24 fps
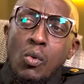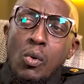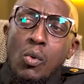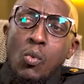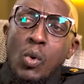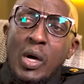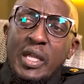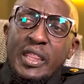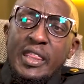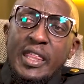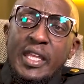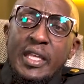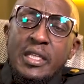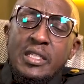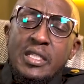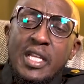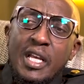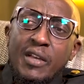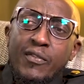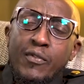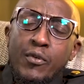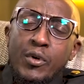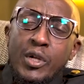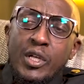were things
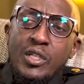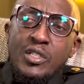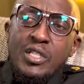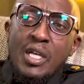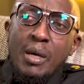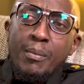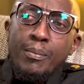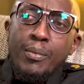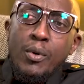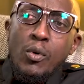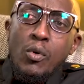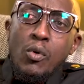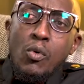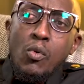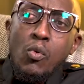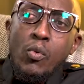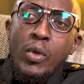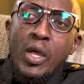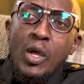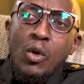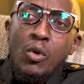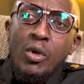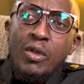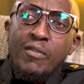like, for example,
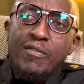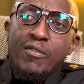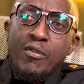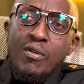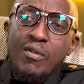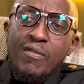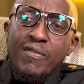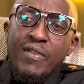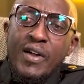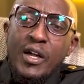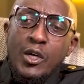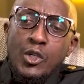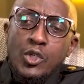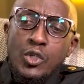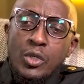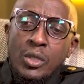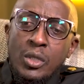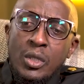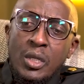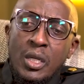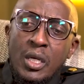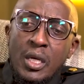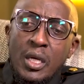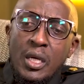we are going for a
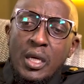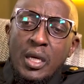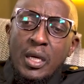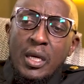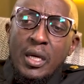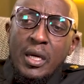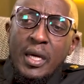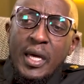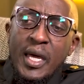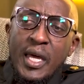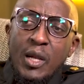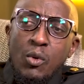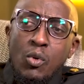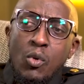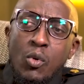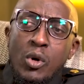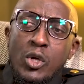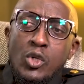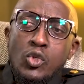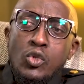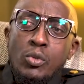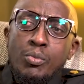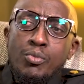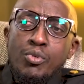function and we
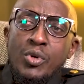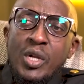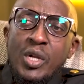want to